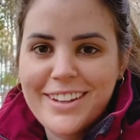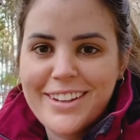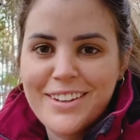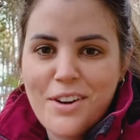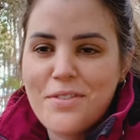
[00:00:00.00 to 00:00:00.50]

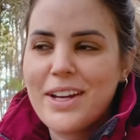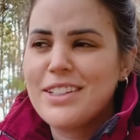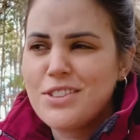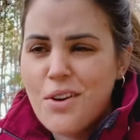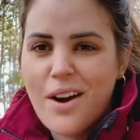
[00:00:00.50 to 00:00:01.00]
if I get
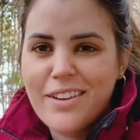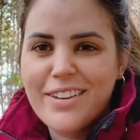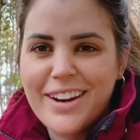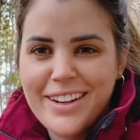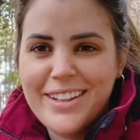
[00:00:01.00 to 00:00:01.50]
so hungry
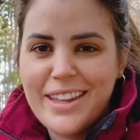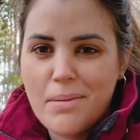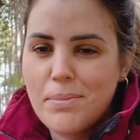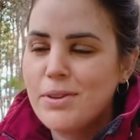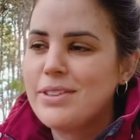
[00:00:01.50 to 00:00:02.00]
I need
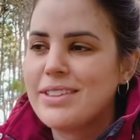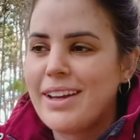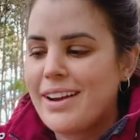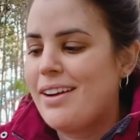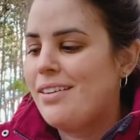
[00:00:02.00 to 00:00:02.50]
that boost,
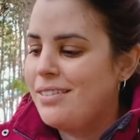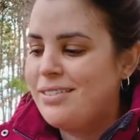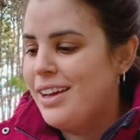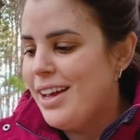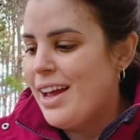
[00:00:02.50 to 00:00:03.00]

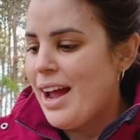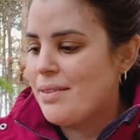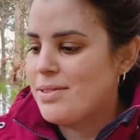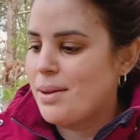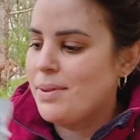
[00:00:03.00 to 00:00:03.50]
I'll have
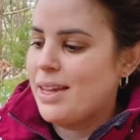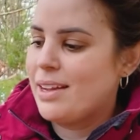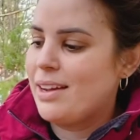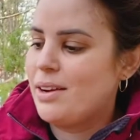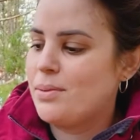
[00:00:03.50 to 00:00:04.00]
something
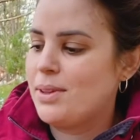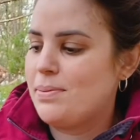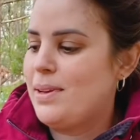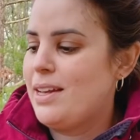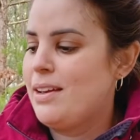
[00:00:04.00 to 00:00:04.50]
with
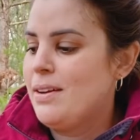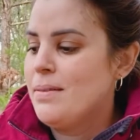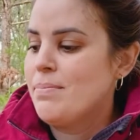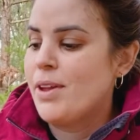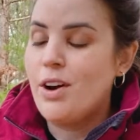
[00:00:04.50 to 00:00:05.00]
me
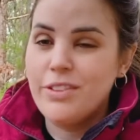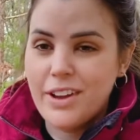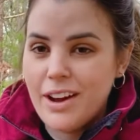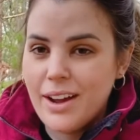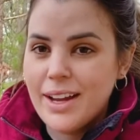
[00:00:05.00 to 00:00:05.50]
on the
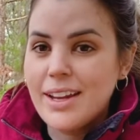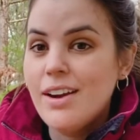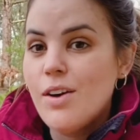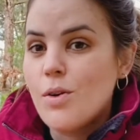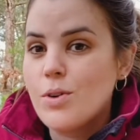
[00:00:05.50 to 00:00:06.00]
hike,
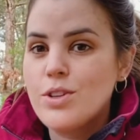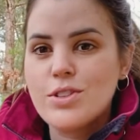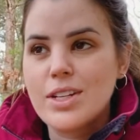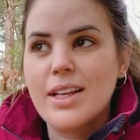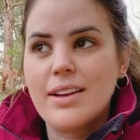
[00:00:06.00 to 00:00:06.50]
or
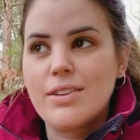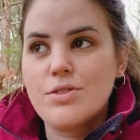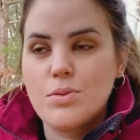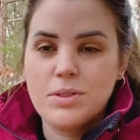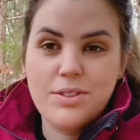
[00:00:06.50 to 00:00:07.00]
usually
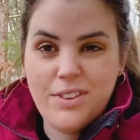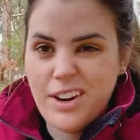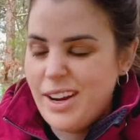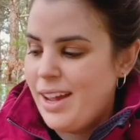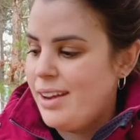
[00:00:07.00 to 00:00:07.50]
towards the
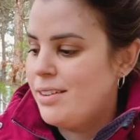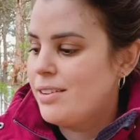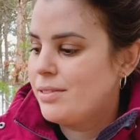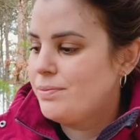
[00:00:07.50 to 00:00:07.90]
very end.